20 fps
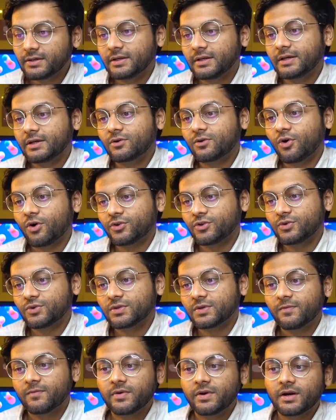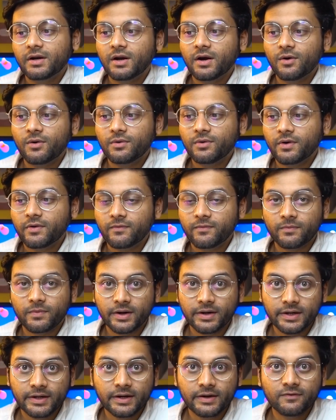it costs you somewhere around
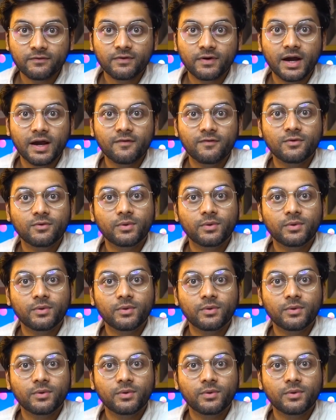105